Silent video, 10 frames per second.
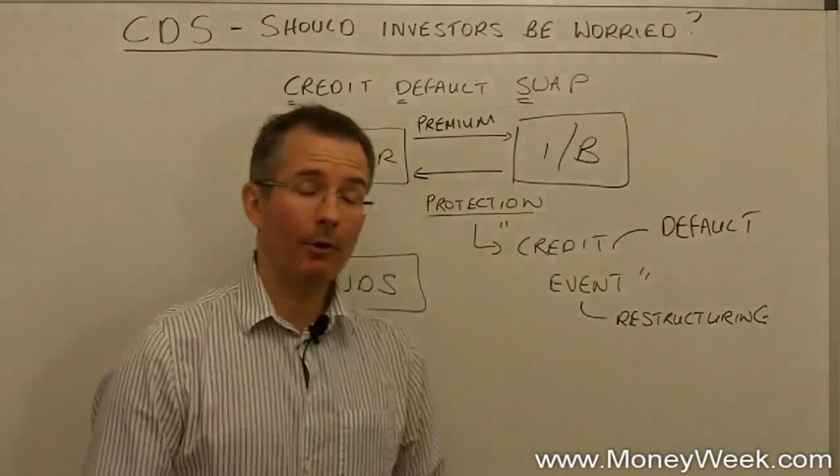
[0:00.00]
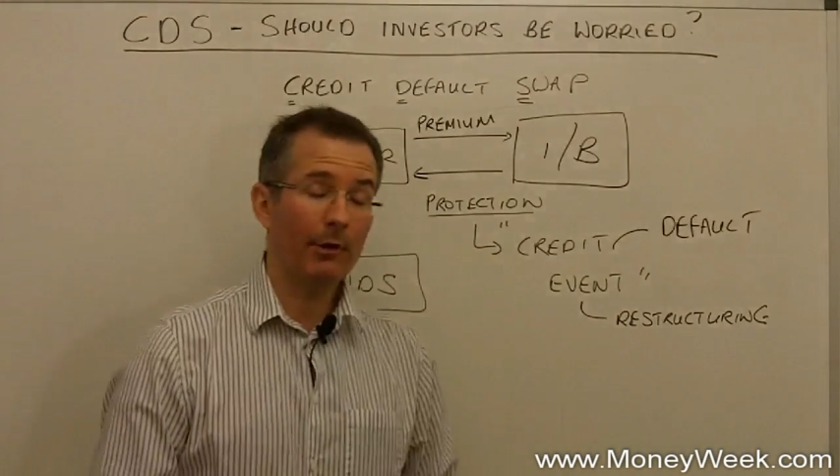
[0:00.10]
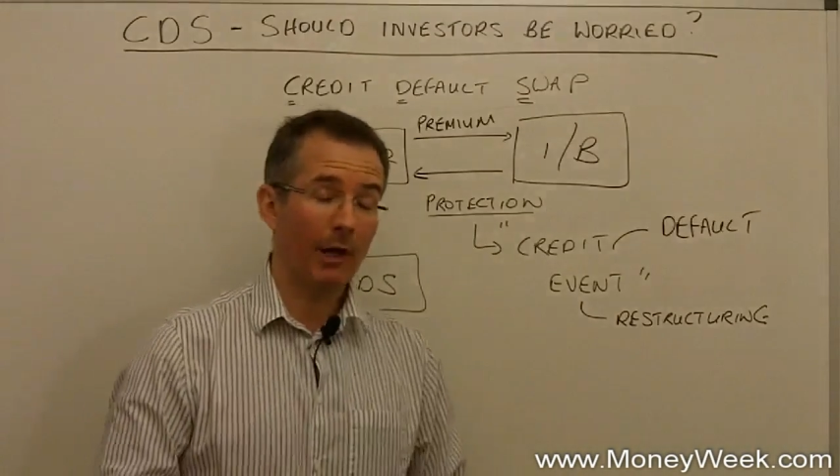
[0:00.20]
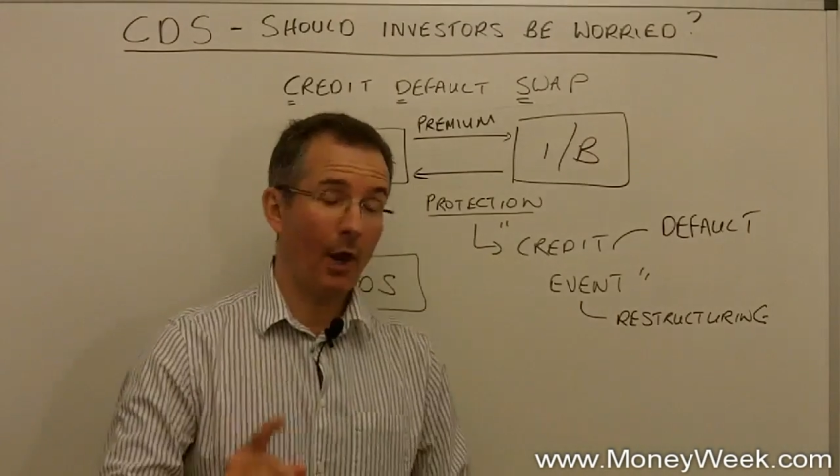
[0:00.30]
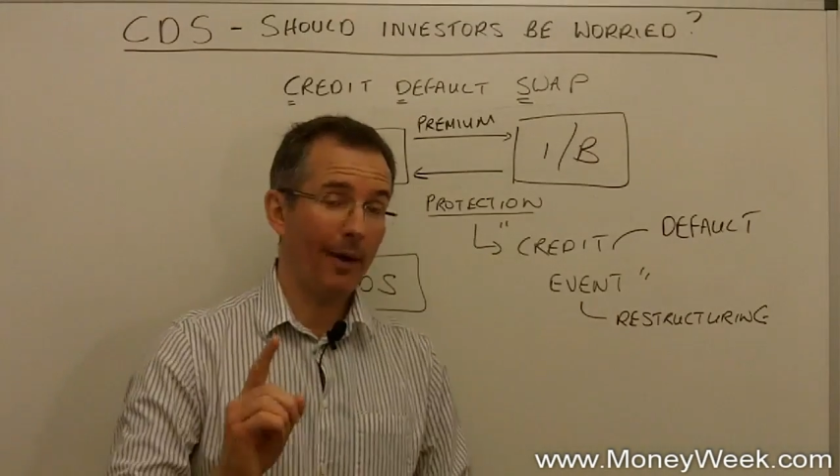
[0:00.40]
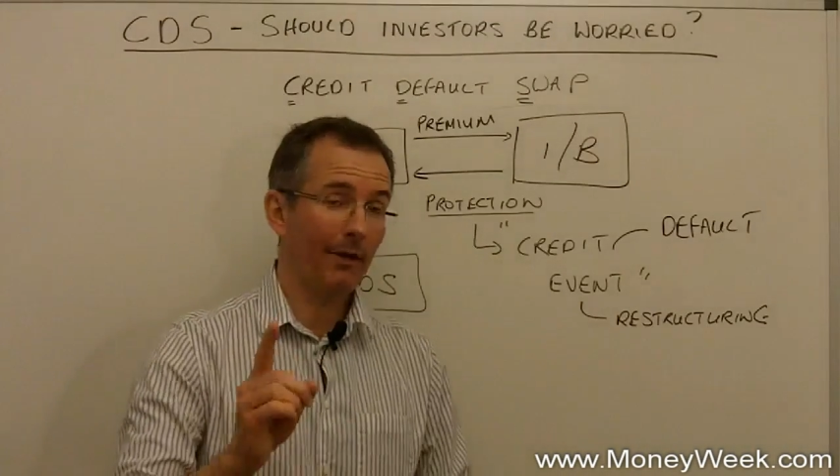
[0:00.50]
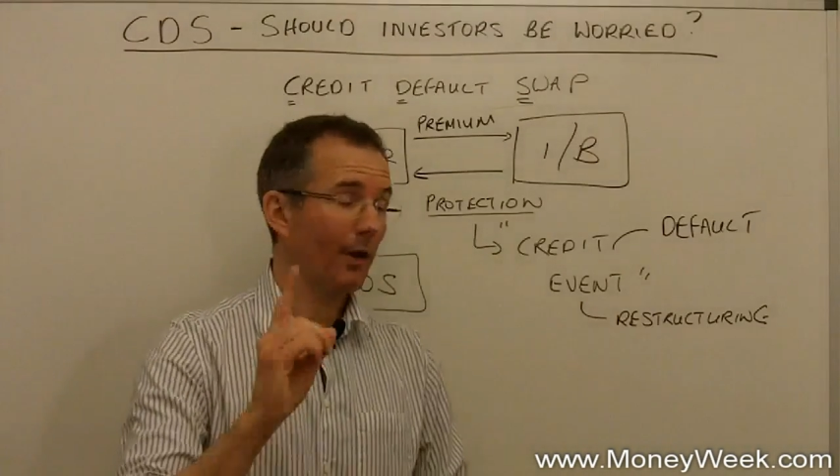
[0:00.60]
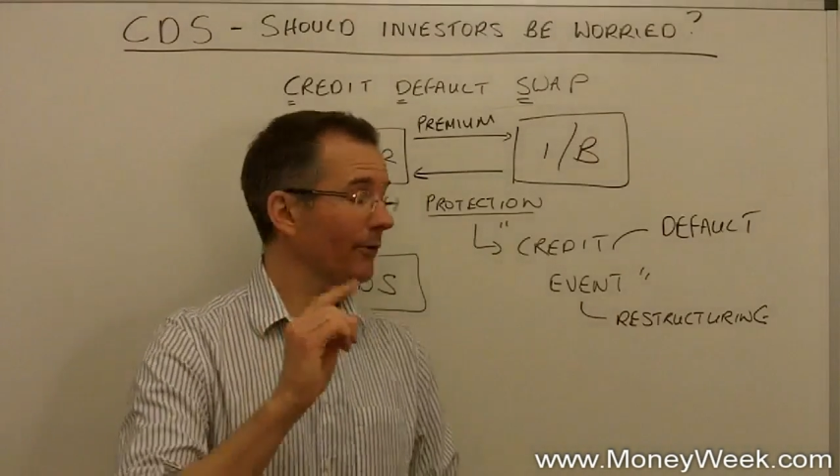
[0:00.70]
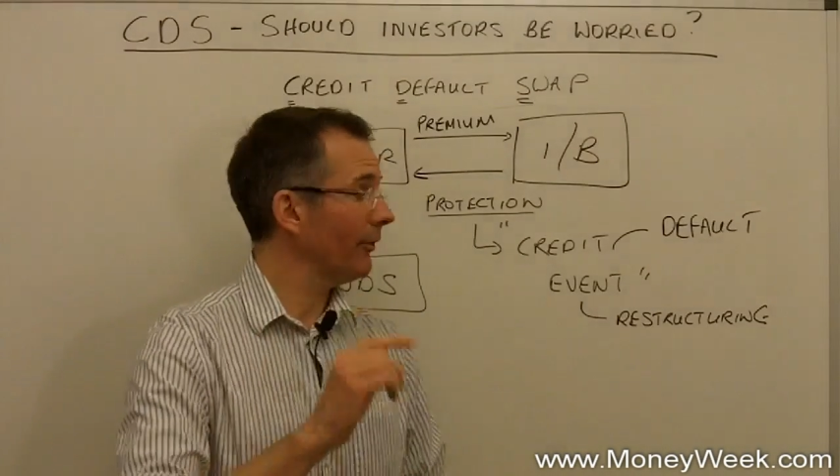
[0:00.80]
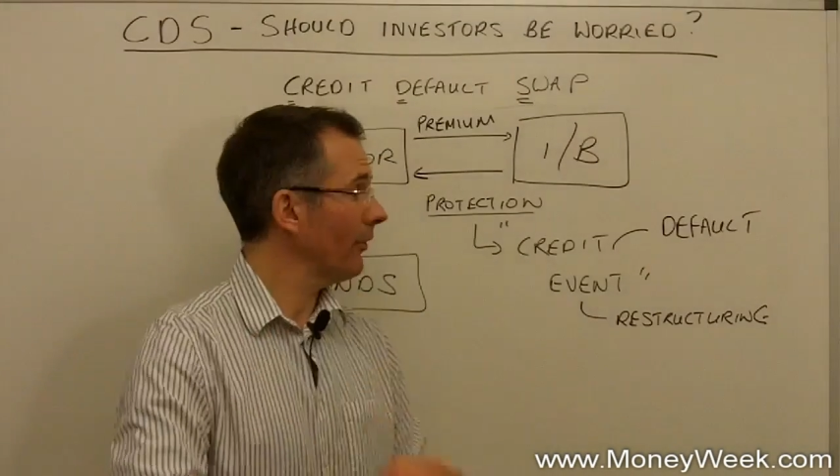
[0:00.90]
which I don't have an
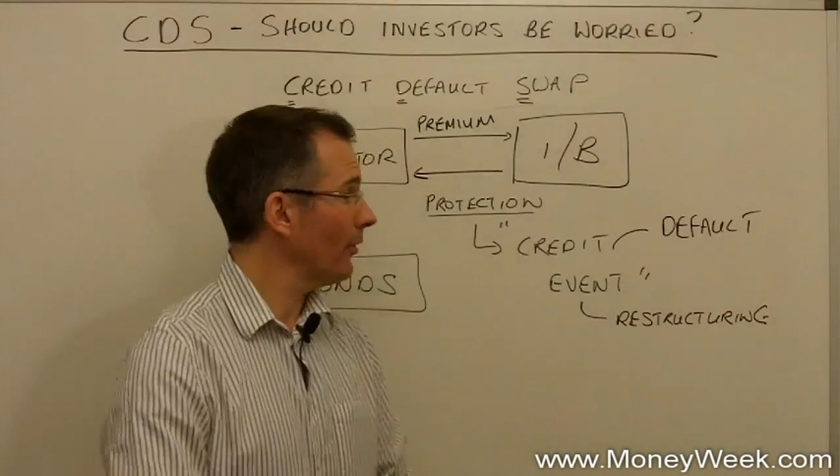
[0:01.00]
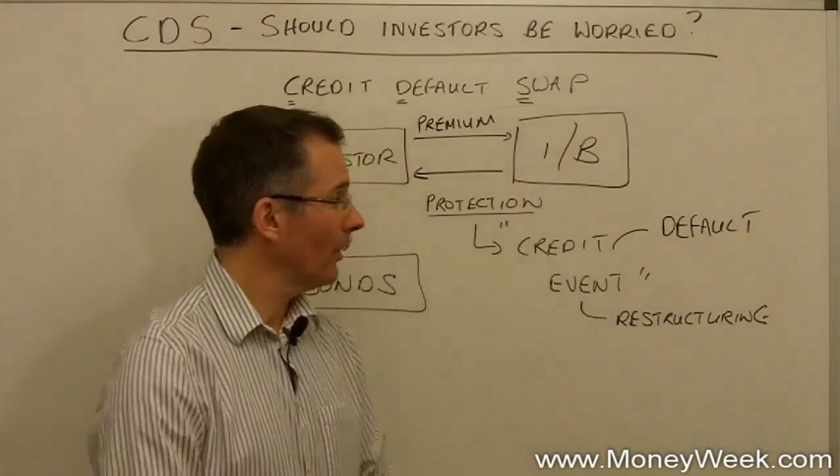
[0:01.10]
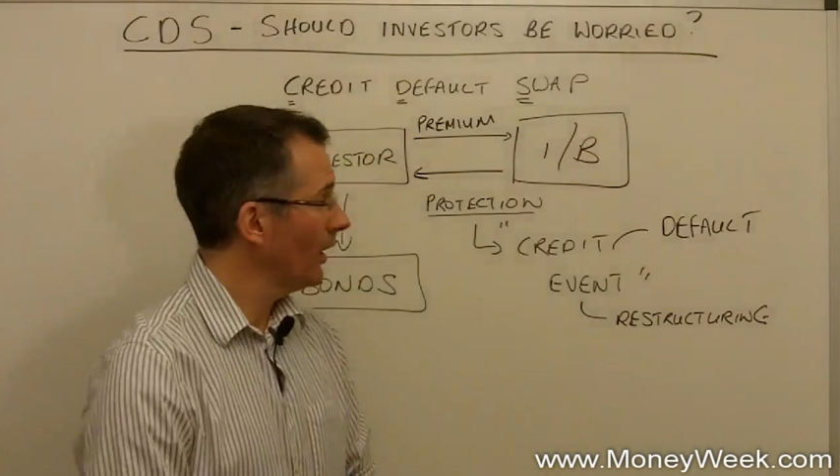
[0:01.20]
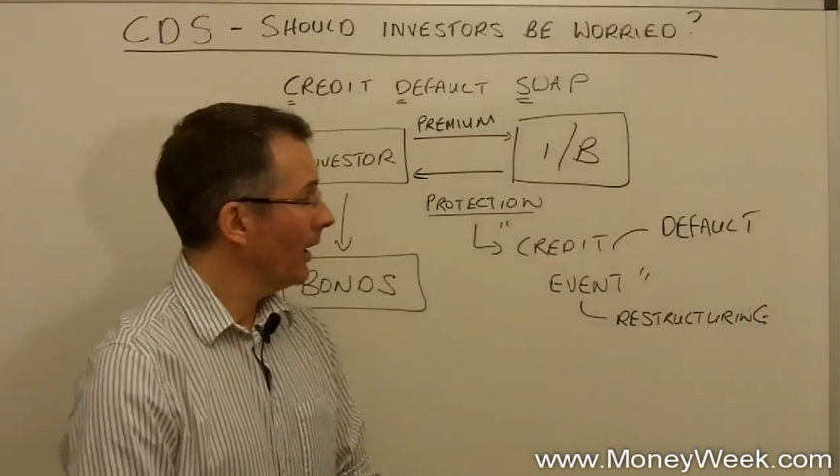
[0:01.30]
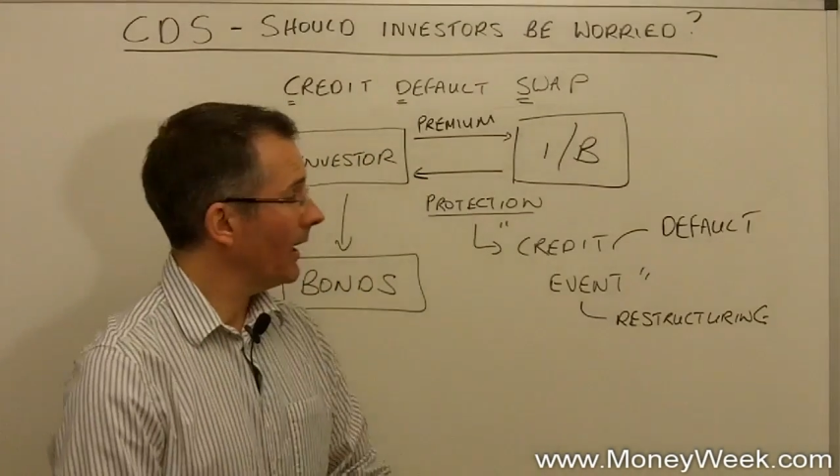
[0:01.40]
answer to,